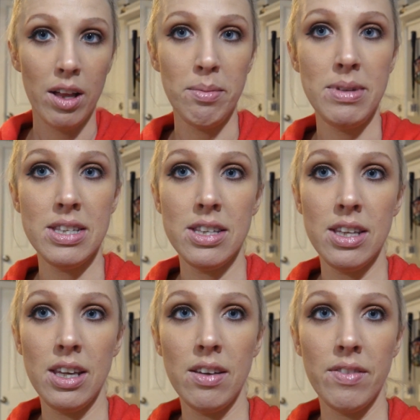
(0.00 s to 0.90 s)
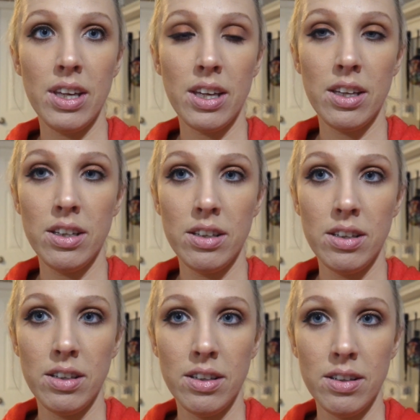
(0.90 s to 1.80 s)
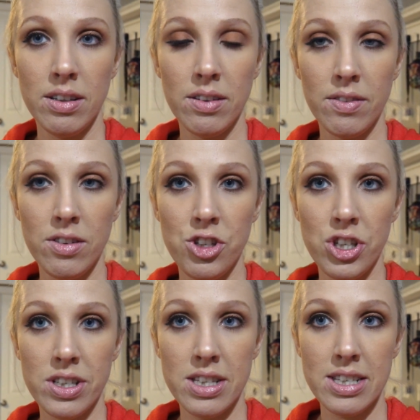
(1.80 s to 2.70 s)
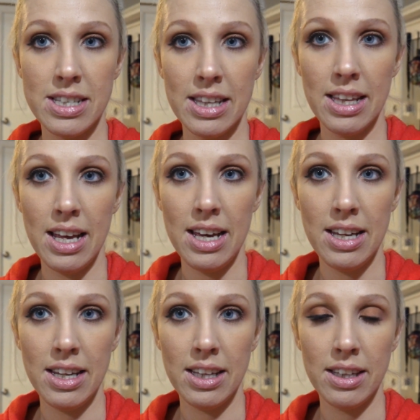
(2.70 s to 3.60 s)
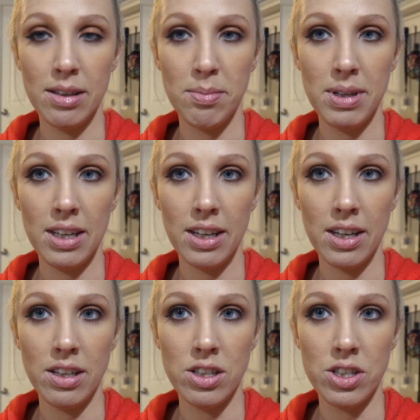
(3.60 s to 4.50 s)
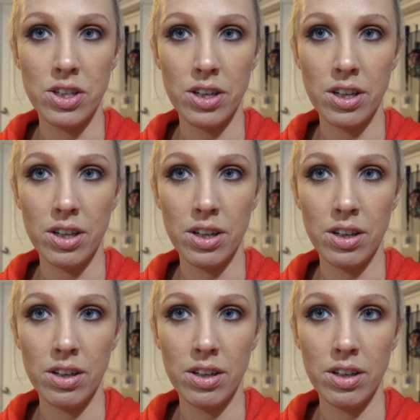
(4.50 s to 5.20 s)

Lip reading: let me see if I can adjust this lighting a little bit. It got darker.